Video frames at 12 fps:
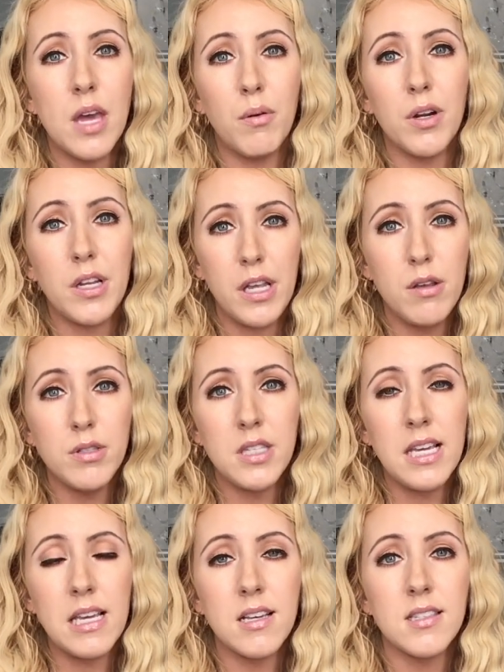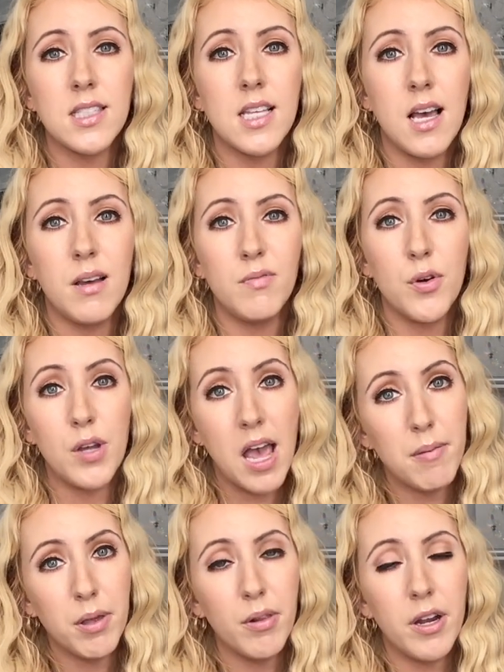They were using some
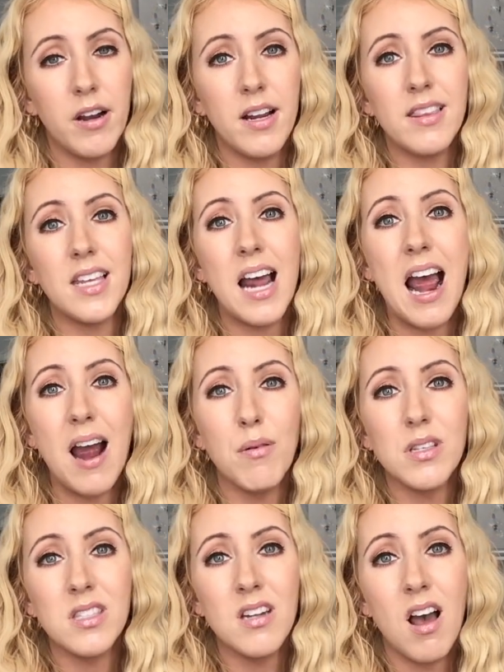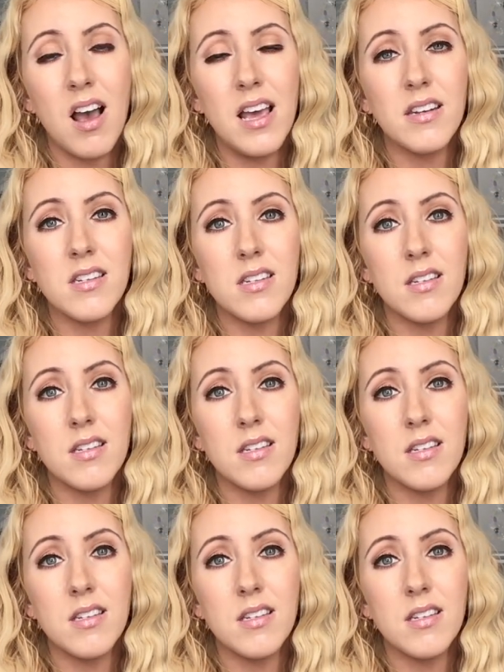vocabulary that I was not